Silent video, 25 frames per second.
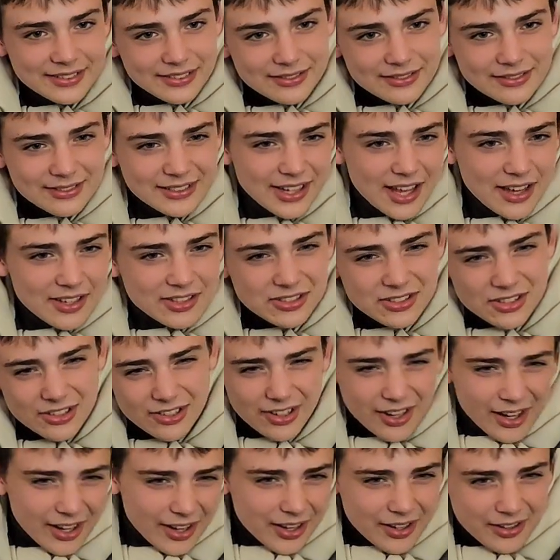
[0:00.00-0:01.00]

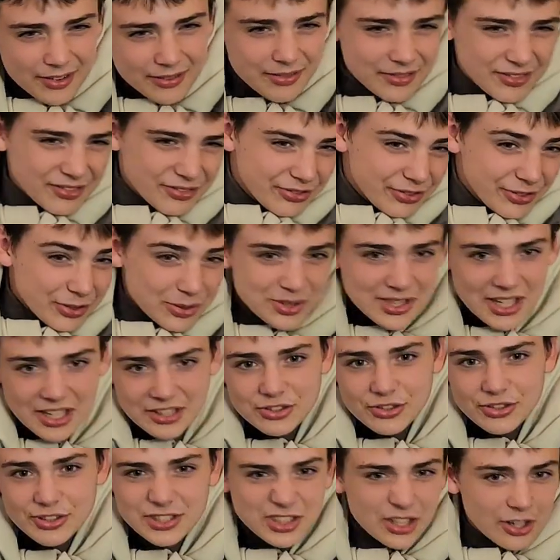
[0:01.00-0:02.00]
Yesterday, a few
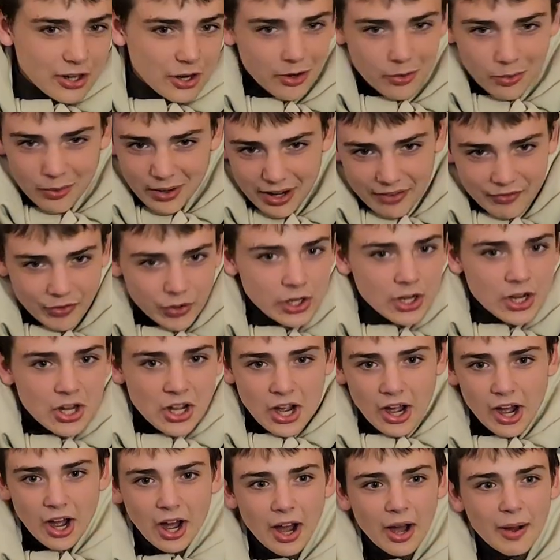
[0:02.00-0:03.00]
centuries ago, whatever.
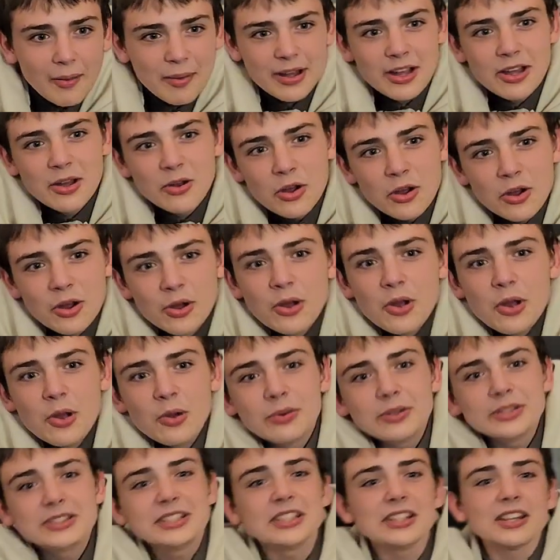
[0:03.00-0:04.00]

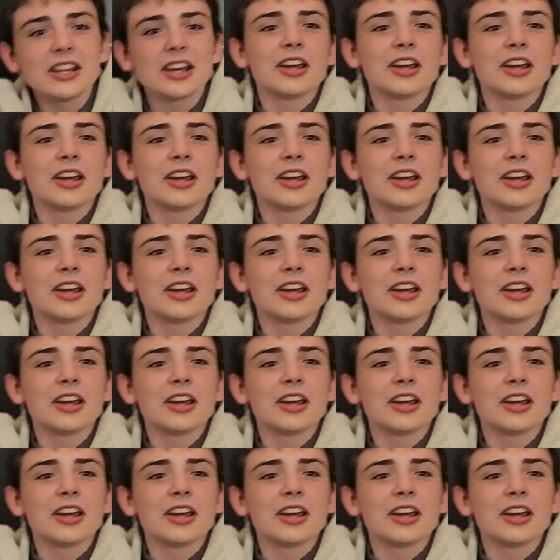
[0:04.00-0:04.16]
We'll say that